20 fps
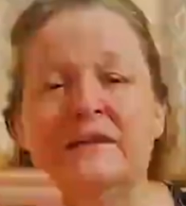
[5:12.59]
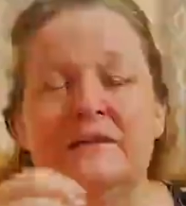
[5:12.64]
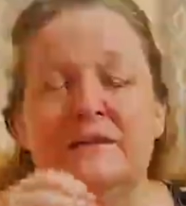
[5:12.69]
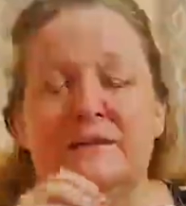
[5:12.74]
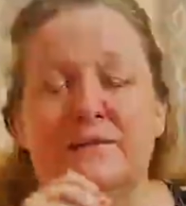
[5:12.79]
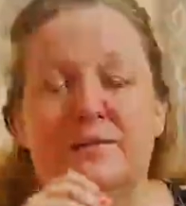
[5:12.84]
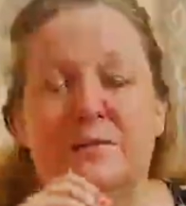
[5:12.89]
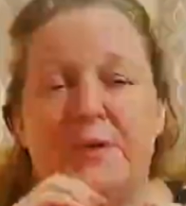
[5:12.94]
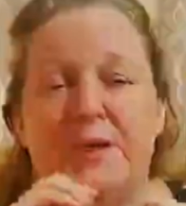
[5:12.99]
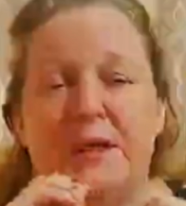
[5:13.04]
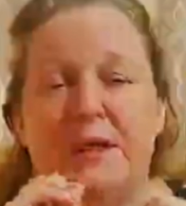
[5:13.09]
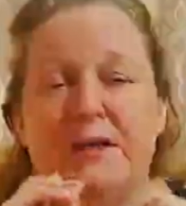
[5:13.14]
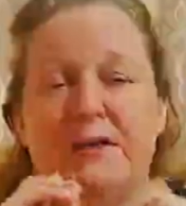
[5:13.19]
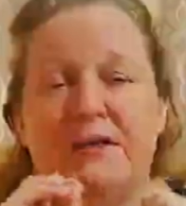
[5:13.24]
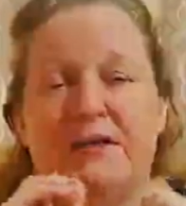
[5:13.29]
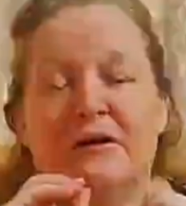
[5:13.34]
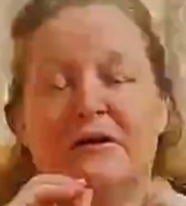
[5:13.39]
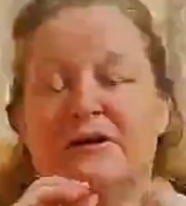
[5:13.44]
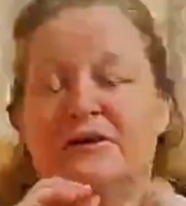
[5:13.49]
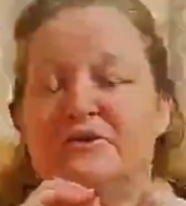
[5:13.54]
The
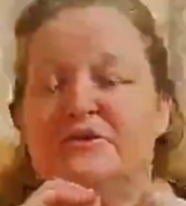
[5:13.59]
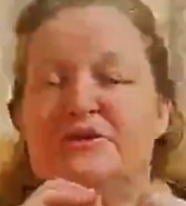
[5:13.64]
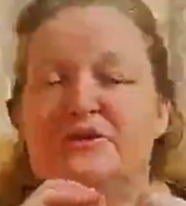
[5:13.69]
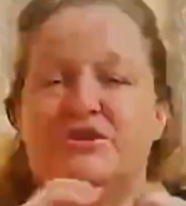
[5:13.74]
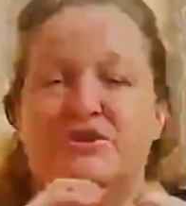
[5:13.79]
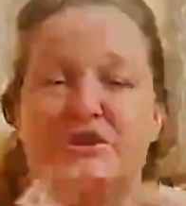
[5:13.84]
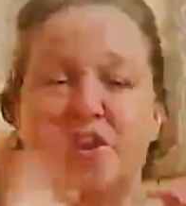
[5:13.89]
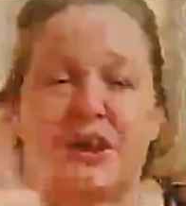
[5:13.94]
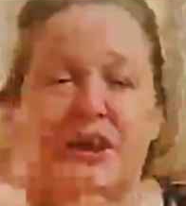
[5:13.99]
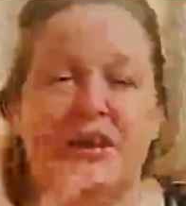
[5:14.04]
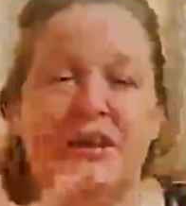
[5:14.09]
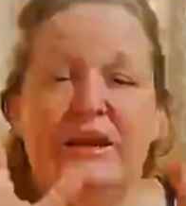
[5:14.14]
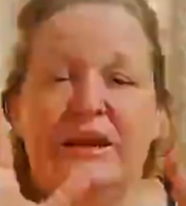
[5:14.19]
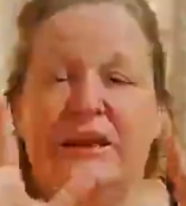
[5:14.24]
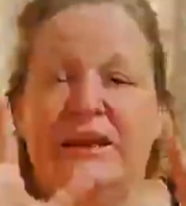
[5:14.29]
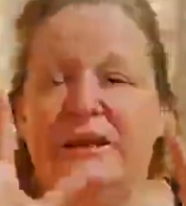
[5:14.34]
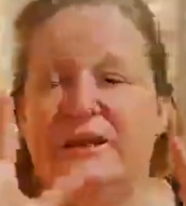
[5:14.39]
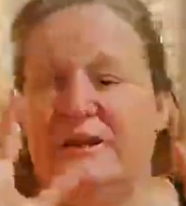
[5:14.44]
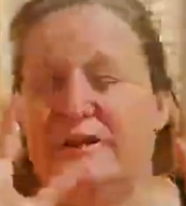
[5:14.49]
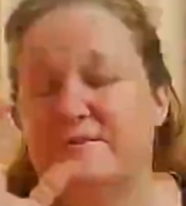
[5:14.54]
peacock is
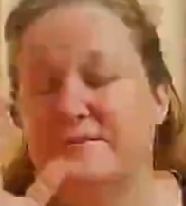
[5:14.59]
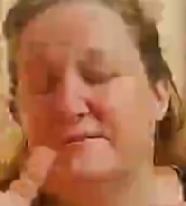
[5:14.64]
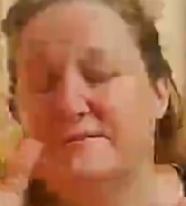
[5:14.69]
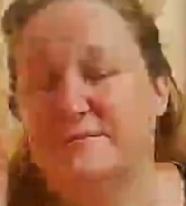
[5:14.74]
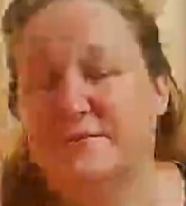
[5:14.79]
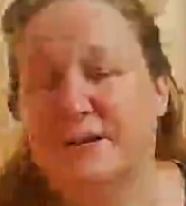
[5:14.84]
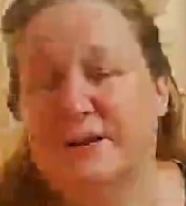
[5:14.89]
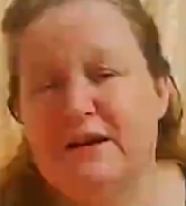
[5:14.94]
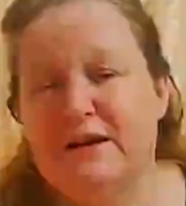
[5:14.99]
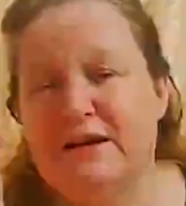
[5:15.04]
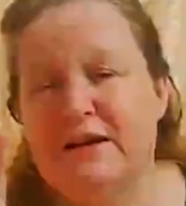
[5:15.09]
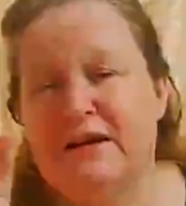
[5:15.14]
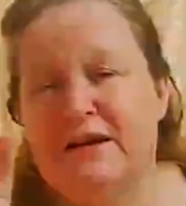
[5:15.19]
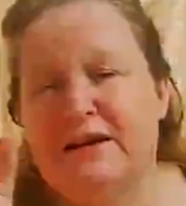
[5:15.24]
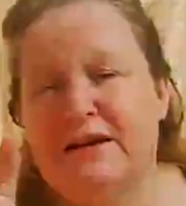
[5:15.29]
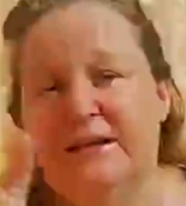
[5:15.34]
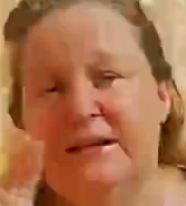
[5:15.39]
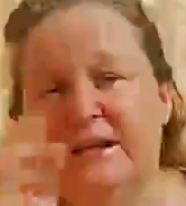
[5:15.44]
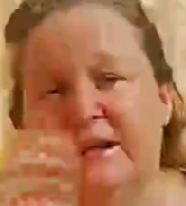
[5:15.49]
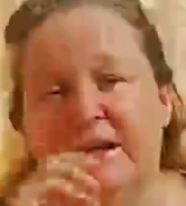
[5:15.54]
shining and
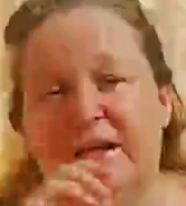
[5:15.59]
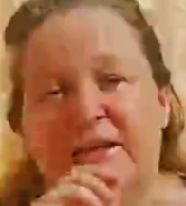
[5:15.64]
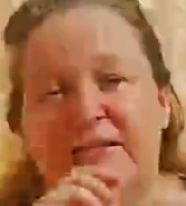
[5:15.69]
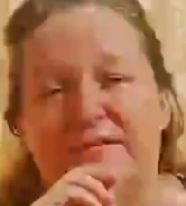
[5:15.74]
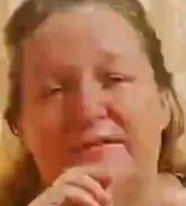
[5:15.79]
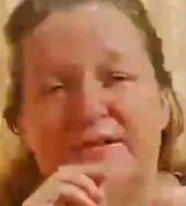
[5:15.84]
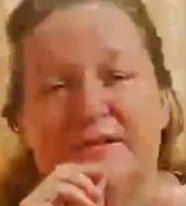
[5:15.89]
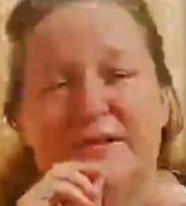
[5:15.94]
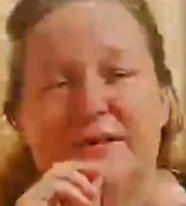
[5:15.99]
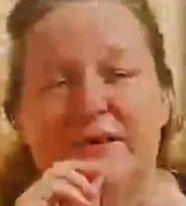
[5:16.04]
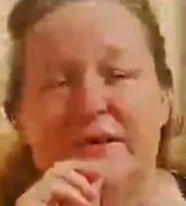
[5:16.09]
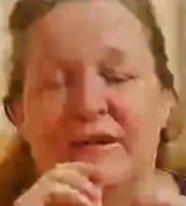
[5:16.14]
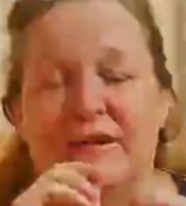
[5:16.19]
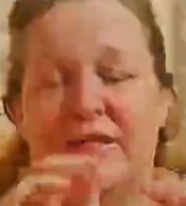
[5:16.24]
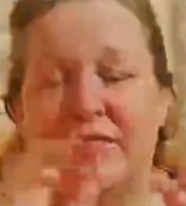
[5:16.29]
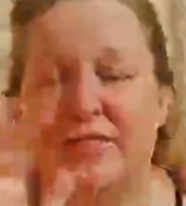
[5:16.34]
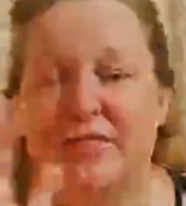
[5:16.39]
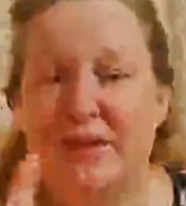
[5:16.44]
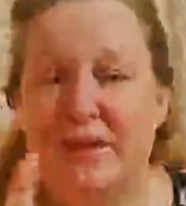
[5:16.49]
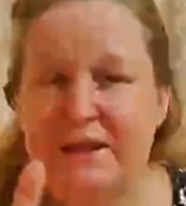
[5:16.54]
fun and very
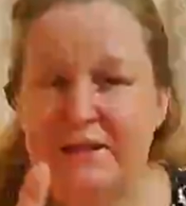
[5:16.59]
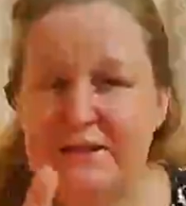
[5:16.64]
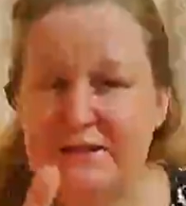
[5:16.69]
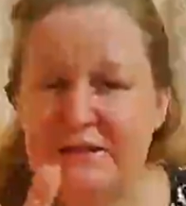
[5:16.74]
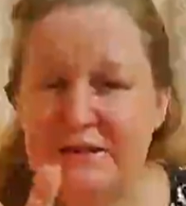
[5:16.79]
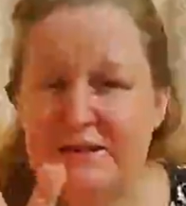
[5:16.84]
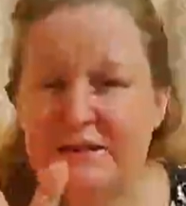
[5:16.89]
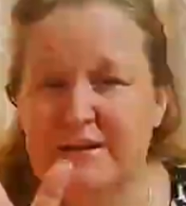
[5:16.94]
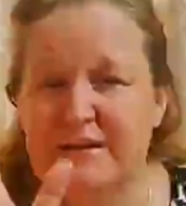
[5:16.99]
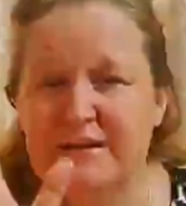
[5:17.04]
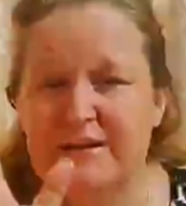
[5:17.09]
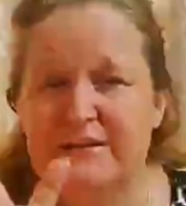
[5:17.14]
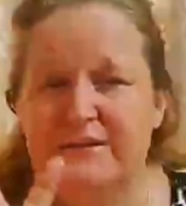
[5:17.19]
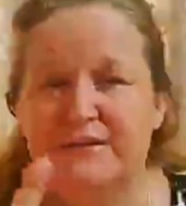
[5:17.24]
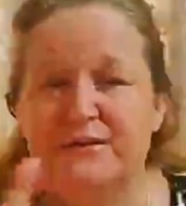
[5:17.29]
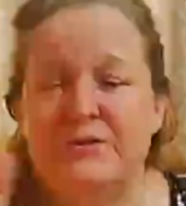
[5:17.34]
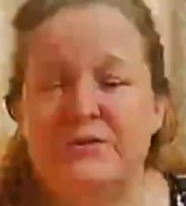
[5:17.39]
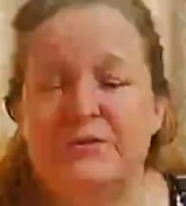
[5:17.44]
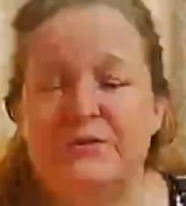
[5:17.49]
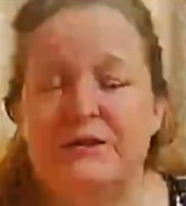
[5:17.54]
authentic and
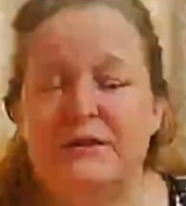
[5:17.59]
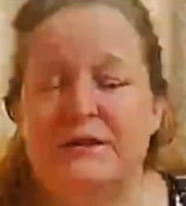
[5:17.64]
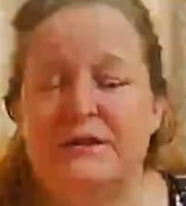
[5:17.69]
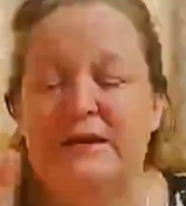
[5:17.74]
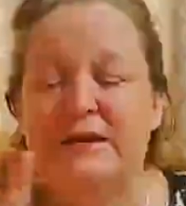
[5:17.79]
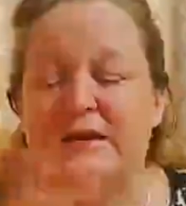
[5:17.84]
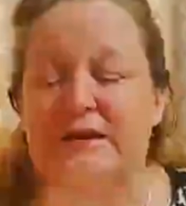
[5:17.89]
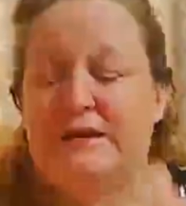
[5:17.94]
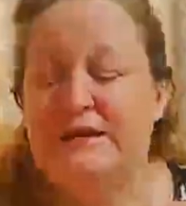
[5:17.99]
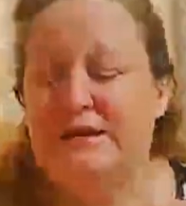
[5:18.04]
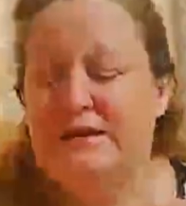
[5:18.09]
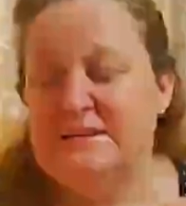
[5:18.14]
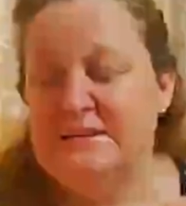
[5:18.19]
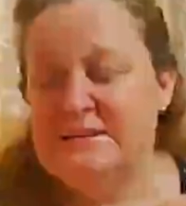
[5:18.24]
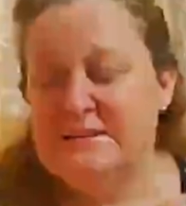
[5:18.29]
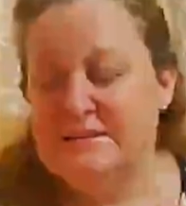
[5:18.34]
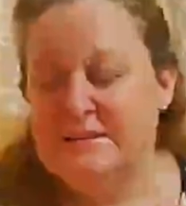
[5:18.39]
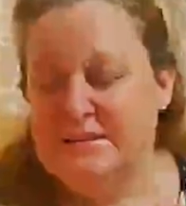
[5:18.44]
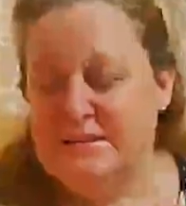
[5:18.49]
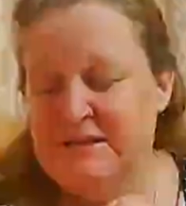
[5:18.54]
who he is
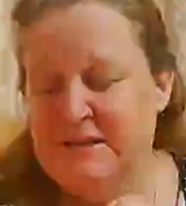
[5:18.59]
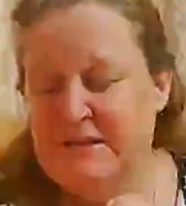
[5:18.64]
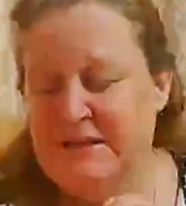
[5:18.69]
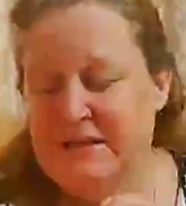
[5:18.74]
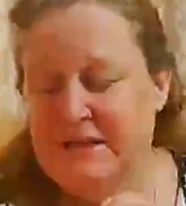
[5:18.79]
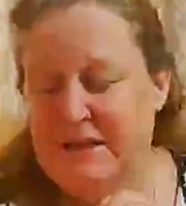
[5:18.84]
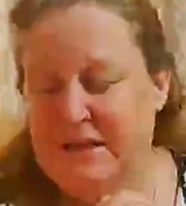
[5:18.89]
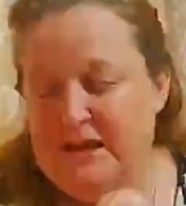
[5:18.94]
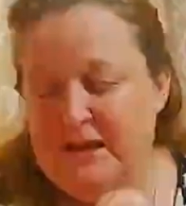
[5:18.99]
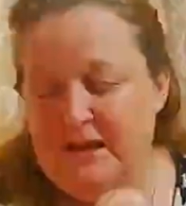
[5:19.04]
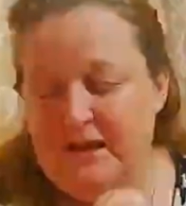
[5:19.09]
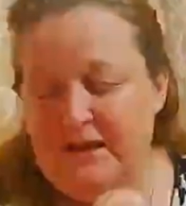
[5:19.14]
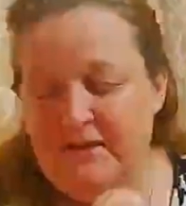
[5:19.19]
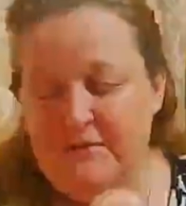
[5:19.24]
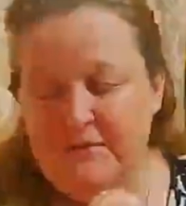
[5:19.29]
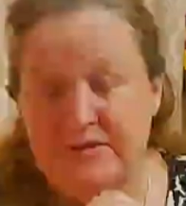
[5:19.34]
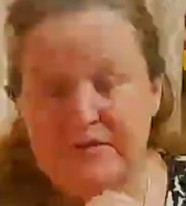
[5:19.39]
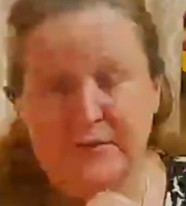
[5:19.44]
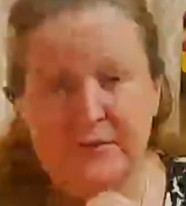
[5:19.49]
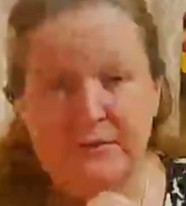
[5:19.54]
and
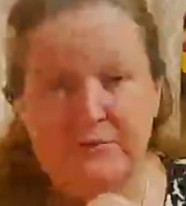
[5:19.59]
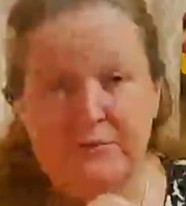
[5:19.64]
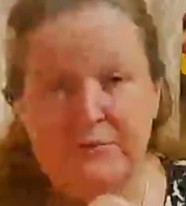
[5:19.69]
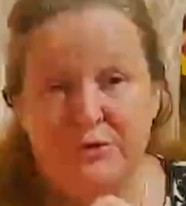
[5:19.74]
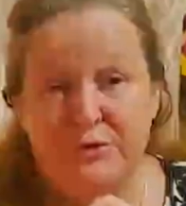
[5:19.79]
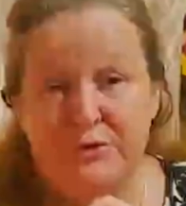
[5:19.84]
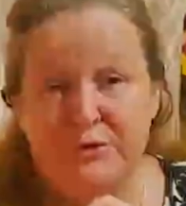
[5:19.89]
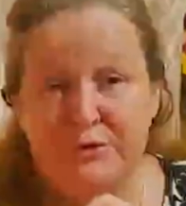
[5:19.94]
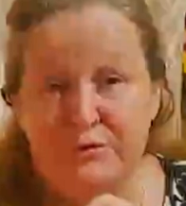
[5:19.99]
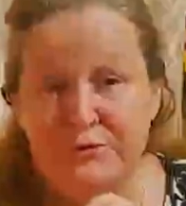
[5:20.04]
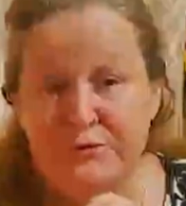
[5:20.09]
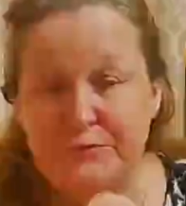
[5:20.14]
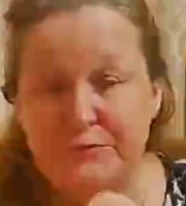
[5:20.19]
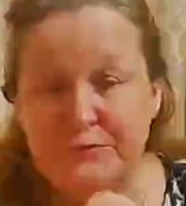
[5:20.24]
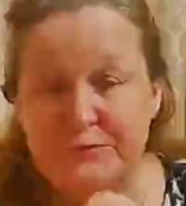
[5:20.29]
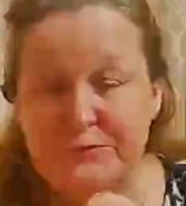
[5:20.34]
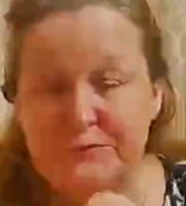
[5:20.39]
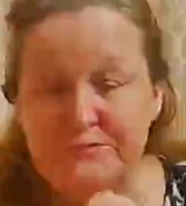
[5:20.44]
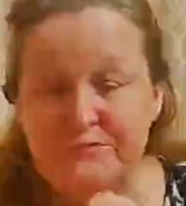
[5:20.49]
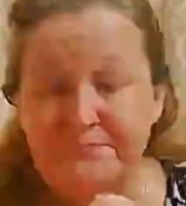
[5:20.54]
very
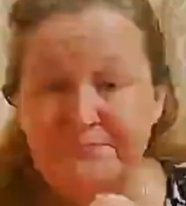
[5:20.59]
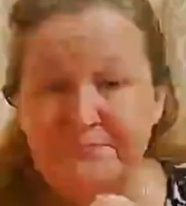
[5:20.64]
beautiful.